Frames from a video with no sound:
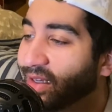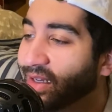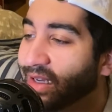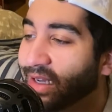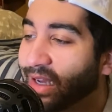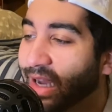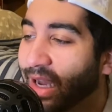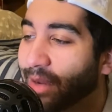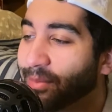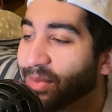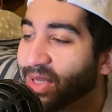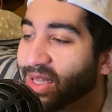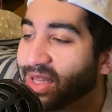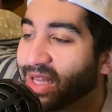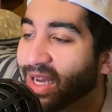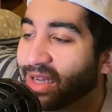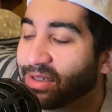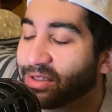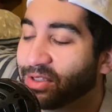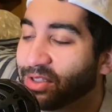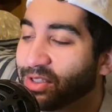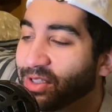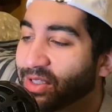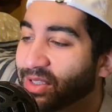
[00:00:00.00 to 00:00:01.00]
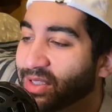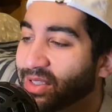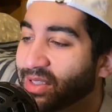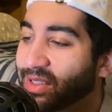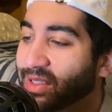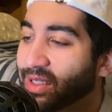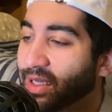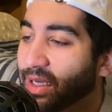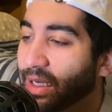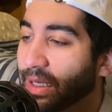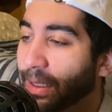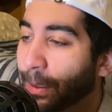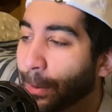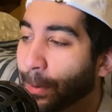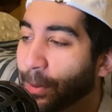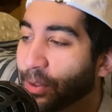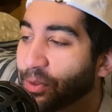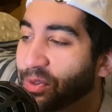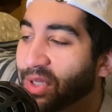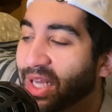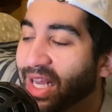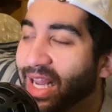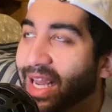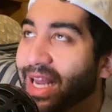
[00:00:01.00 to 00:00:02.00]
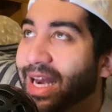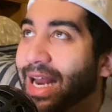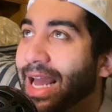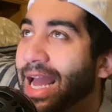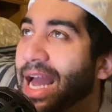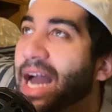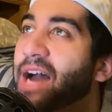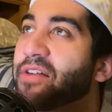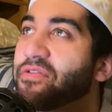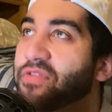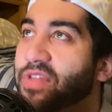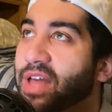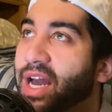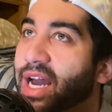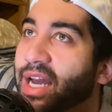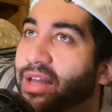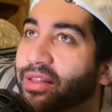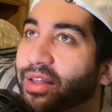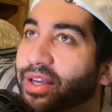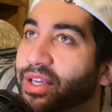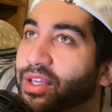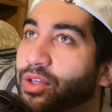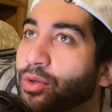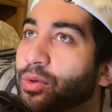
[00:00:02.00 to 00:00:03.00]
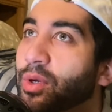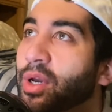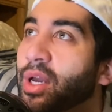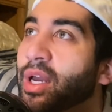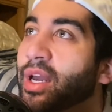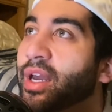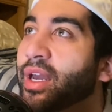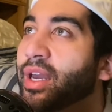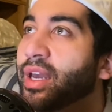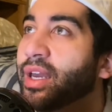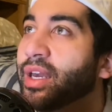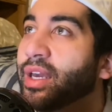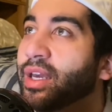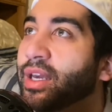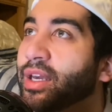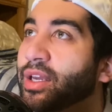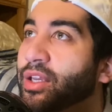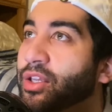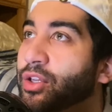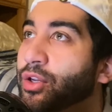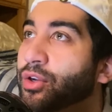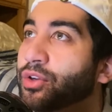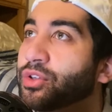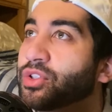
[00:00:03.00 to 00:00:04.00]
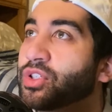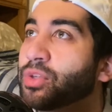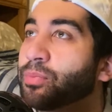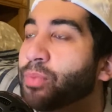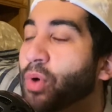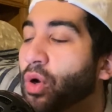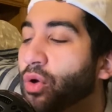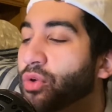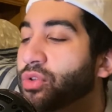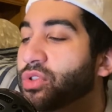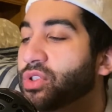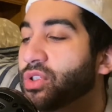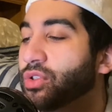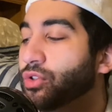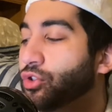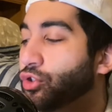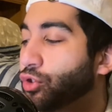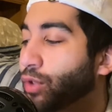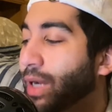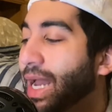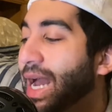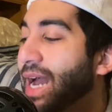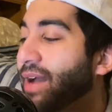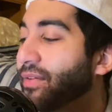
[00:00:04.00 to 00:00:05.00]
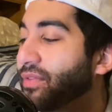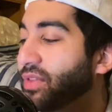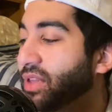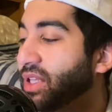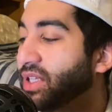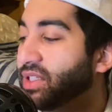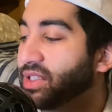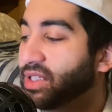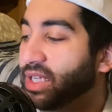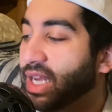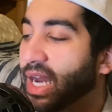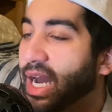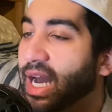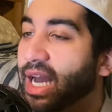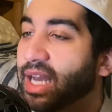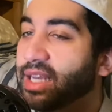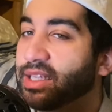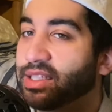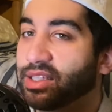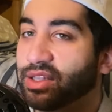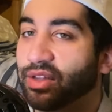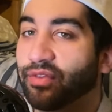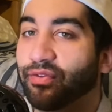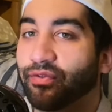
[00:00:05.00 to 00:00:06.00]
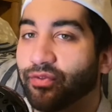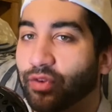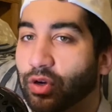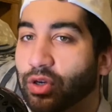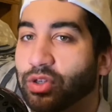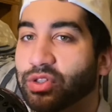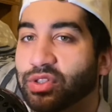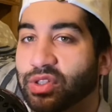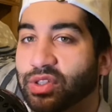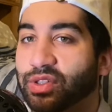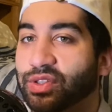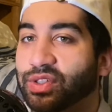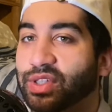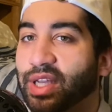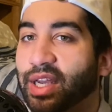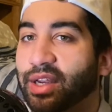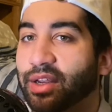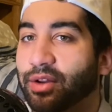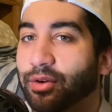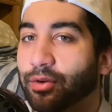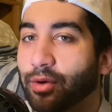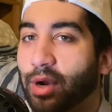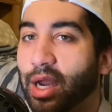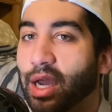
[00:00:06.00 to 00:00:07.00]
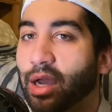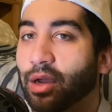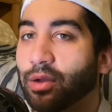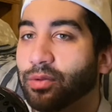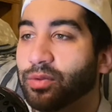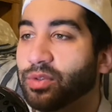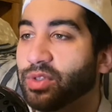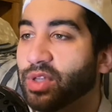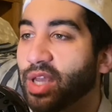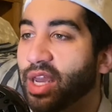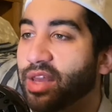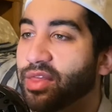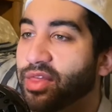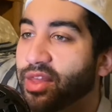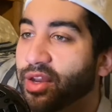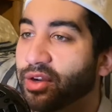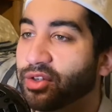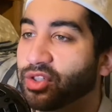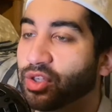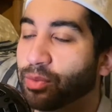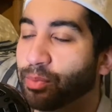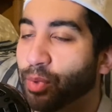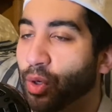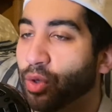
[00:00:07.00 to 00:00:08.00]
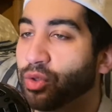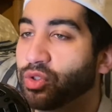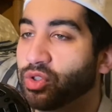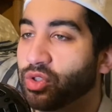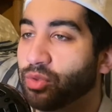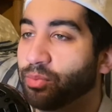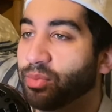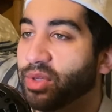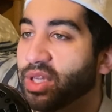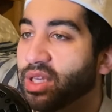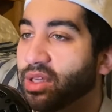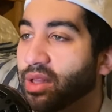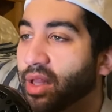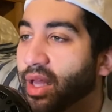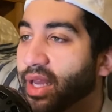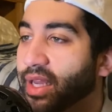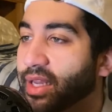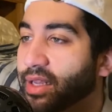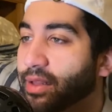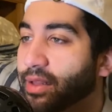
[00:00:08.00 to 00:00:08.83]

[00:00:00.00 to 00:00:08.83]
I mean, that's just you can't have that. Like you're supposed to draft these guys in the first and second rounds, and they're supposed to be like